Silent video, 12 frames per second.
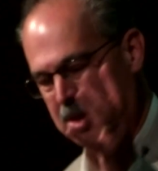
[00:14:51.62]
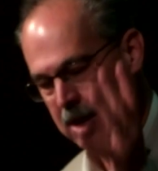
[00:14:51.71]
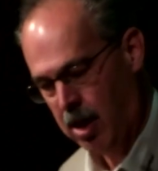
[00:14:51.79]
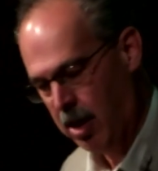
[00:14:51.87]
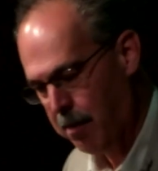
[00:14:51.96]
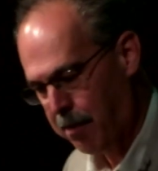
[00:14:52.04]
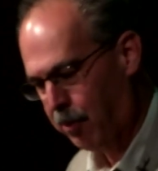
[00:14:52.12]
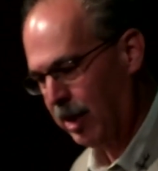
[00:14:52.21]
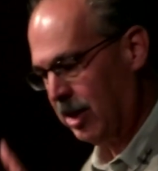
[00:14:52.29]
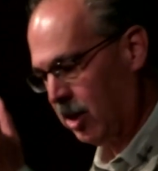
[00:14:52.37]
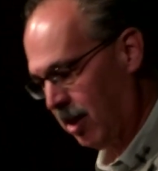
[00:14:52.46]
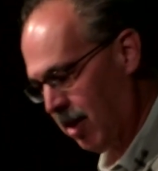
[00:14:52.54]
You started
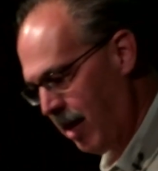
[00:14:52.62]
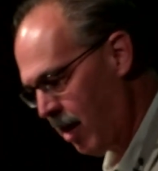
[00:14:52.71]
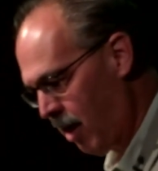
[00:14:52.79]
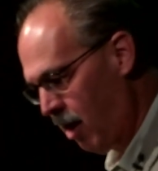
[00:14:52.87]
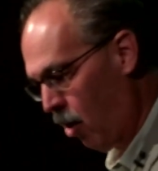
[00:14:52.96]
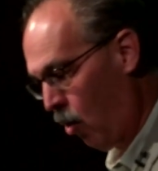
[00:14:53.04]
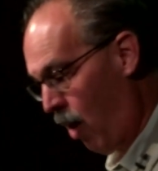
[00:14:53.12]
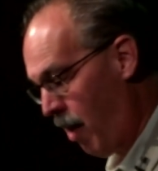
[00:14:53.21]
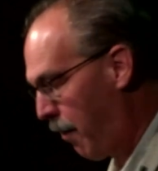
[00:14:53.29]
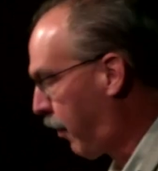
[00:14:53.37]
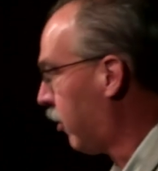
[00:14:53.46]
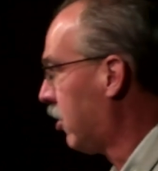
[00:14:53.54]
preaching, then you heal
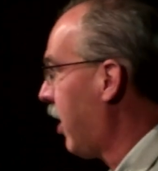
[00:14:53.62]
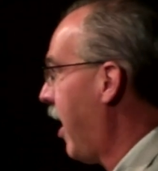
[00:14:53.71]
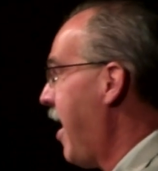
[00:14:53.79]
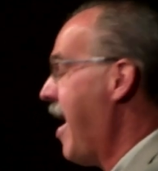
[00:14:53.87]
one person,